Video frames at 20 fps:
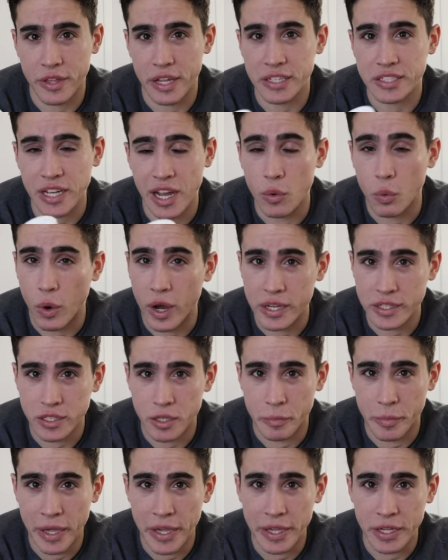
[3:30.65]
things I wanted
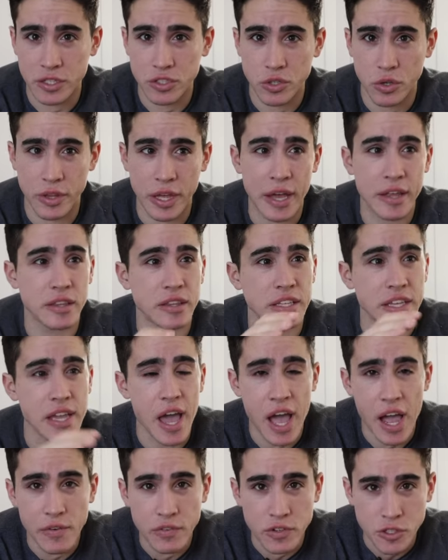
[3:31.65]
to make so that the
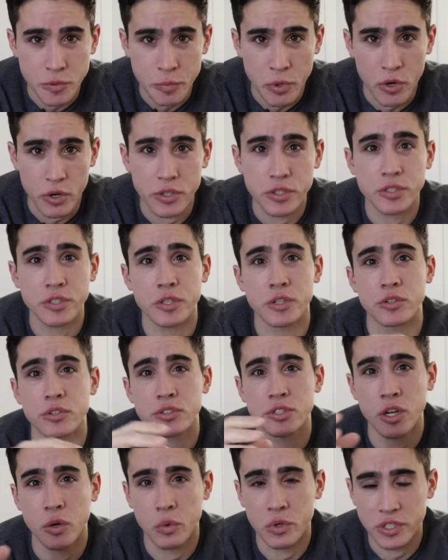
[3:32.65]
average person or
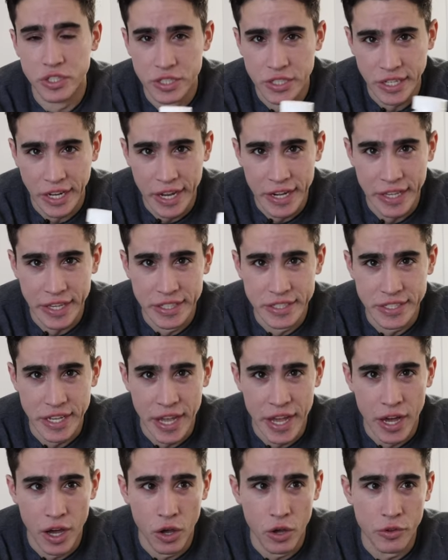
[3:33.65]
someone just getting into
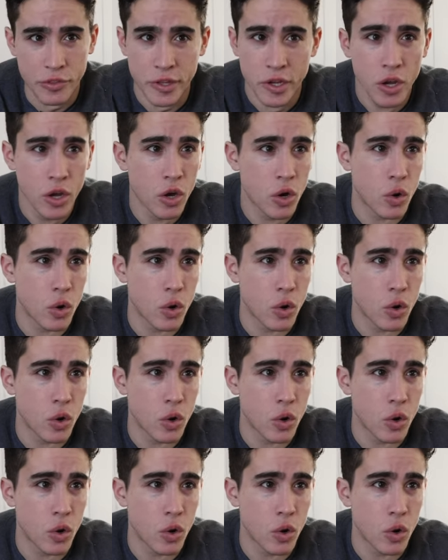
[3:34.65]
health,